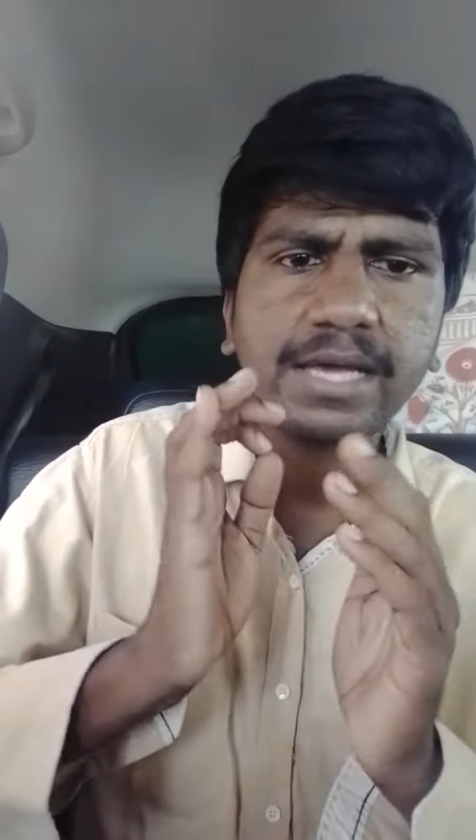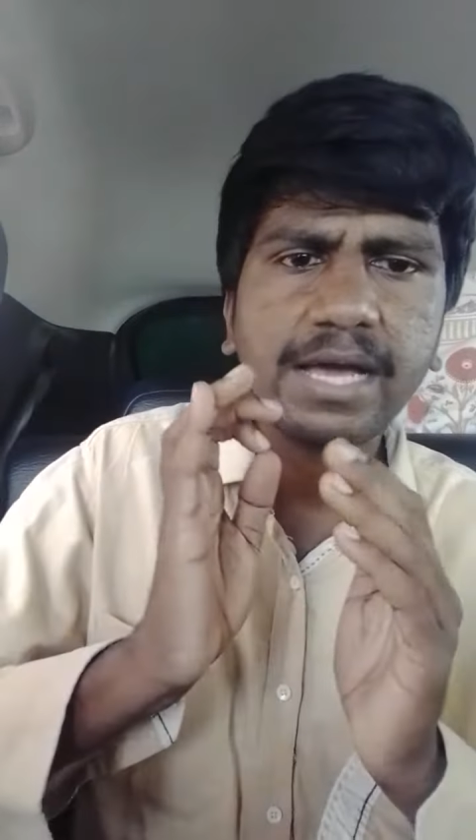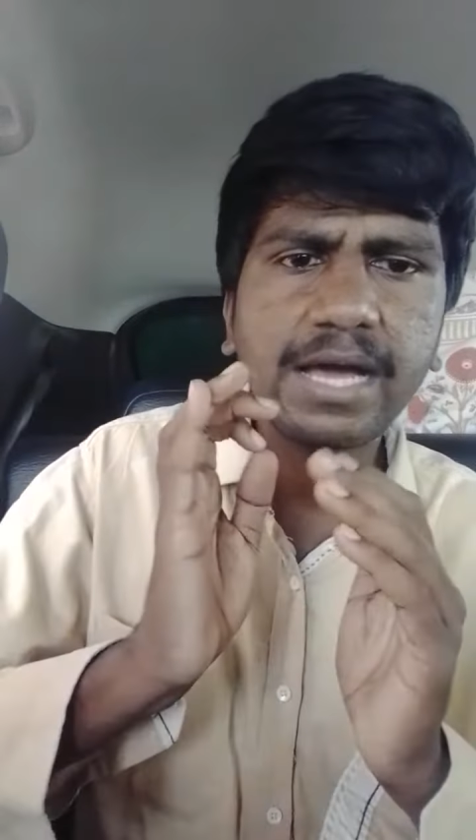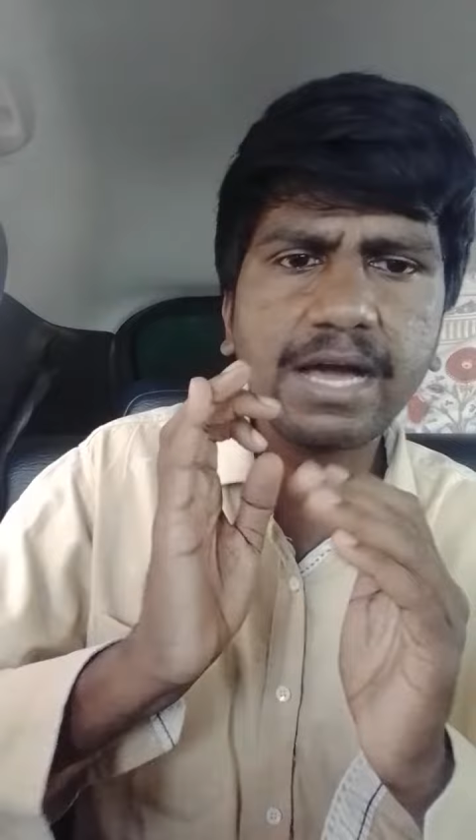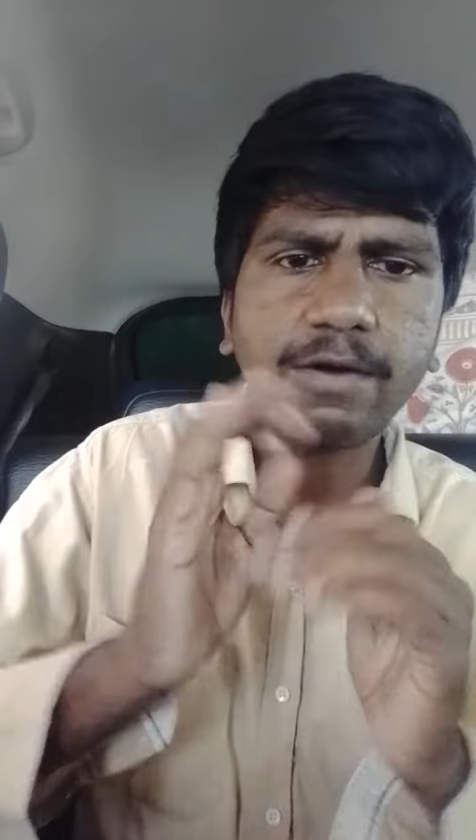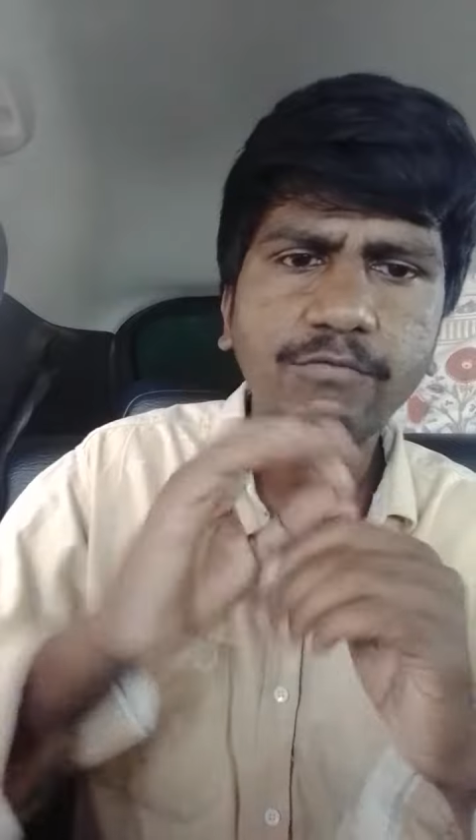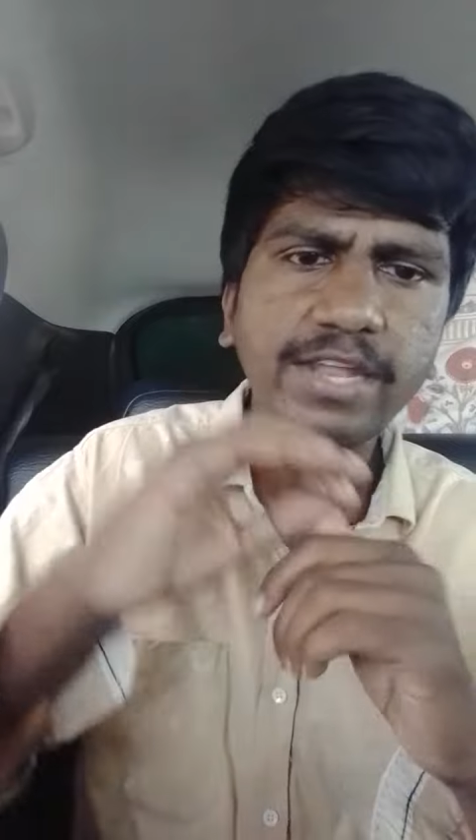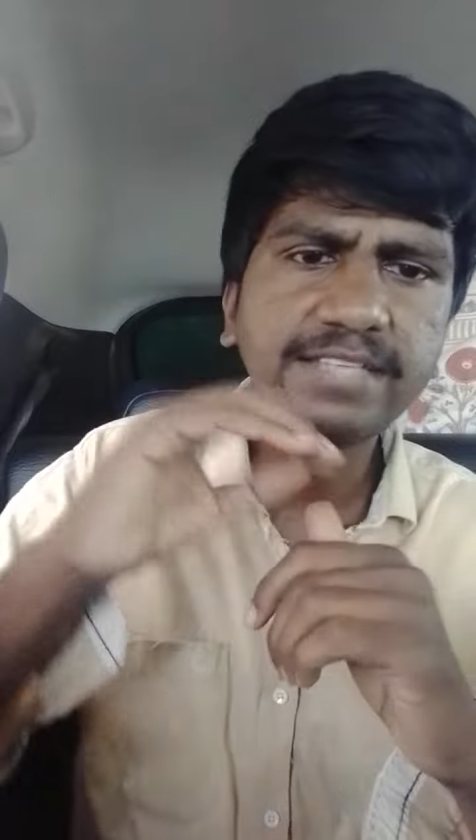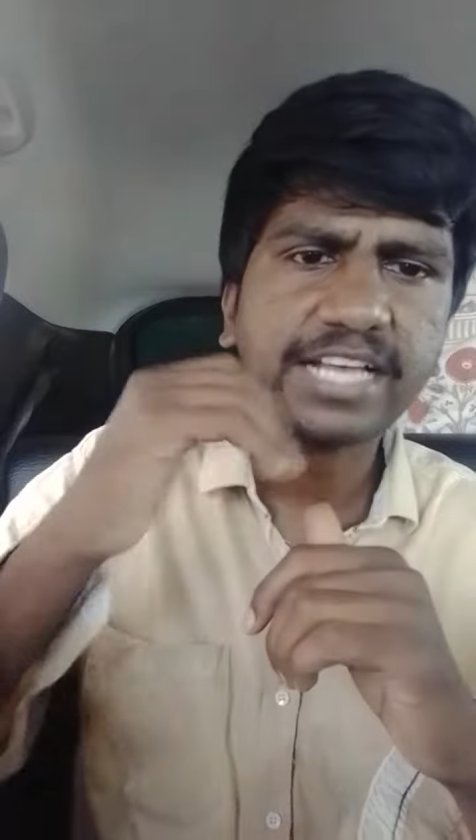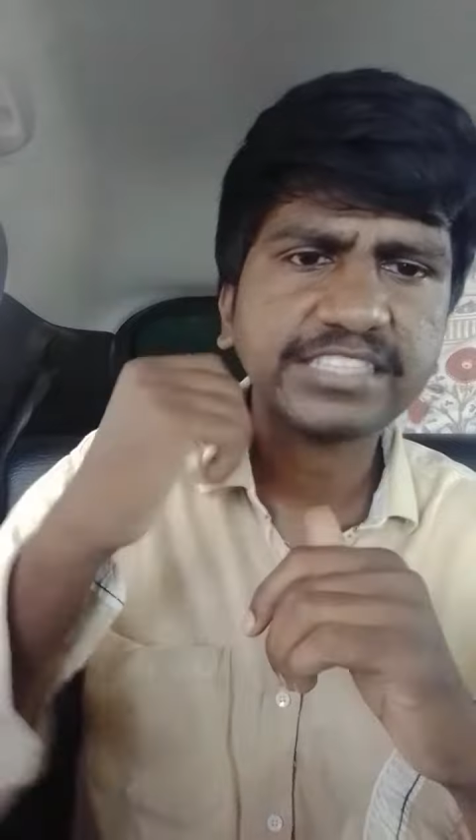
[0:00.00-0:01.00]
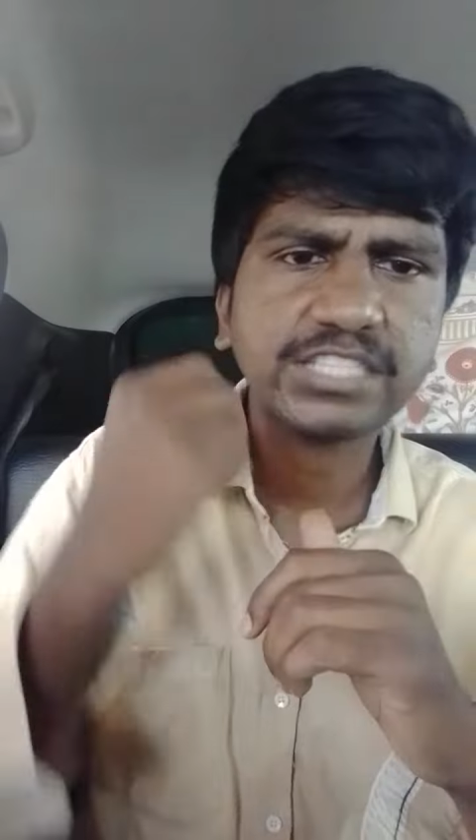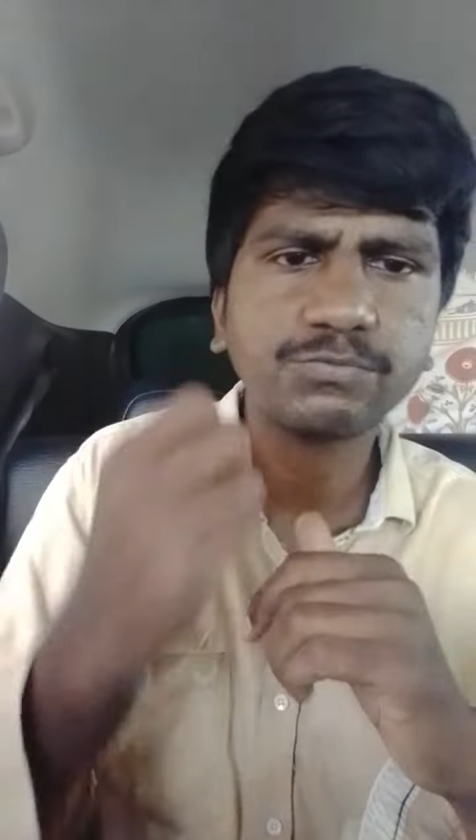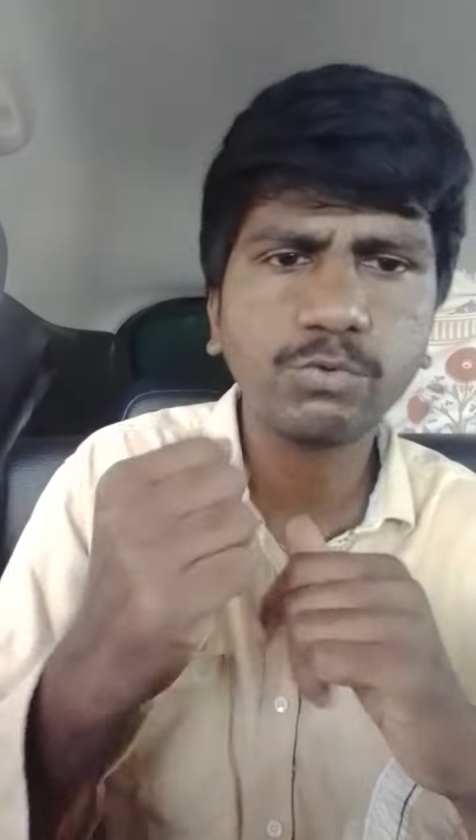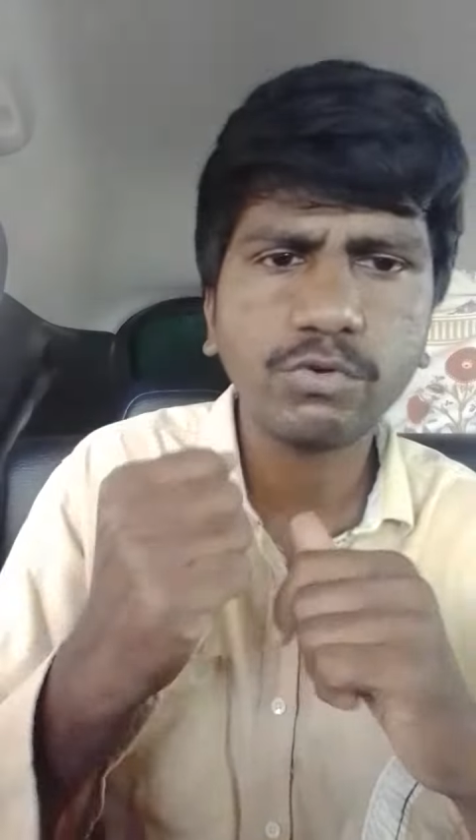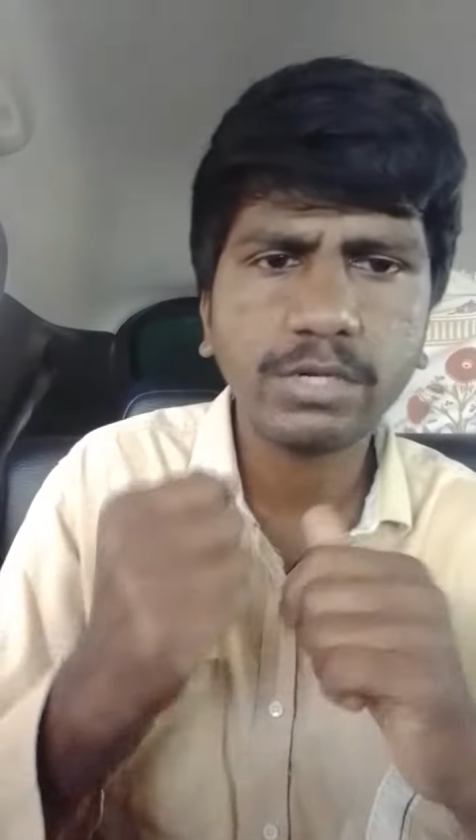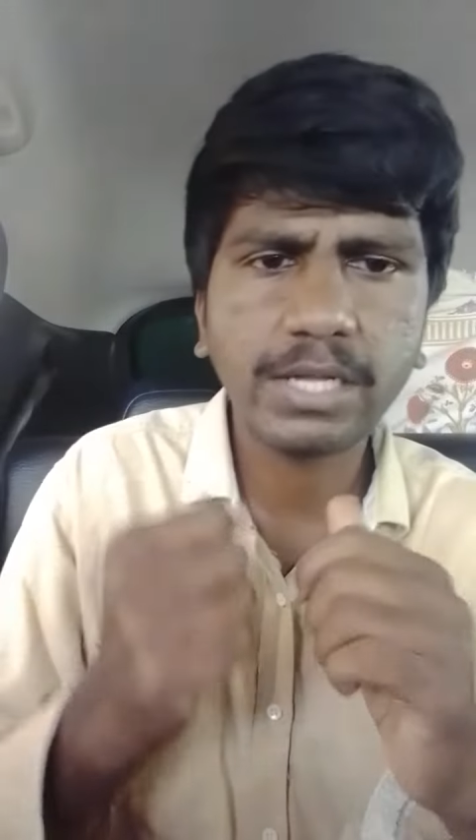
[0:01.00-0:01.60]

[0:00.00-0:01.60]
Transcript: uh, very successful,